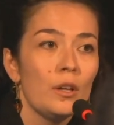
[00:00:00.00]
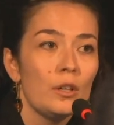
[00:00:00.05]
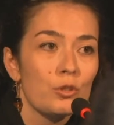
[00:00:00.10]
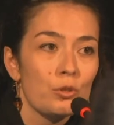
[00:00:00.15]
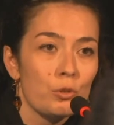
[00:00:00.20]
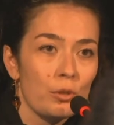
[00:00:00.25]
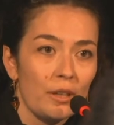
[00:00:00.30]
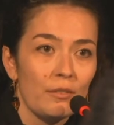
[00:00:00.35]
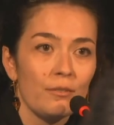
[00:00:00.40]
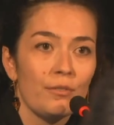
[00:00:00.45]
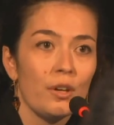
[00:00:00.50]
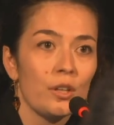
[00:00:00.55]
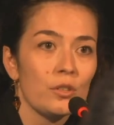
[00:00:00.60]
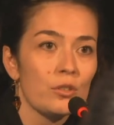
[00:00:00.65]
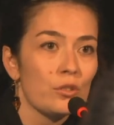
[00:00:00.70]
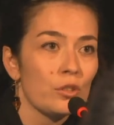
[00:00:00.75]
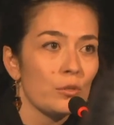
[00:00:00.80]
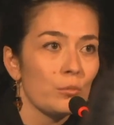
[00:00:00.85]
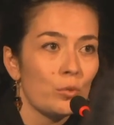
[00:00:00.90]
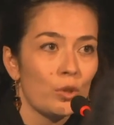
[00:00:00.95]
try and
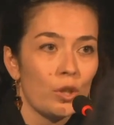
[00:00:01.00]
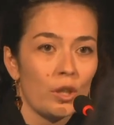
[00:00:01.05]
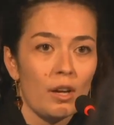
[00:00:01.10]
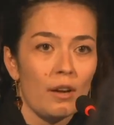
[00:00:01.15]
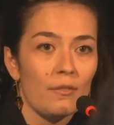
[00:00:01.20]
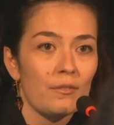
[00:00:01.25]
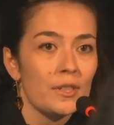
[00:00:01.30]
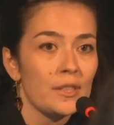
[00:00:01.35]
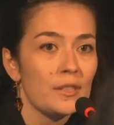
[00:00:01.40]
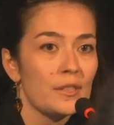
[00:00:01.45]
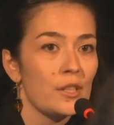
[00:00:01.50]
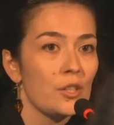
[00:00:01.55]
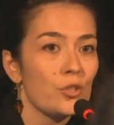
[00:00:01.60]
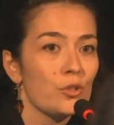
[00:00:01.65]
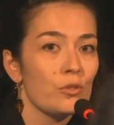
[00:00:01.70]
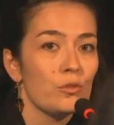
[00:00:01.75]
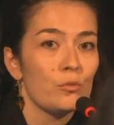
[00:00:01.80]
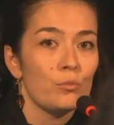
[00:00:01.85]
foster more conversation,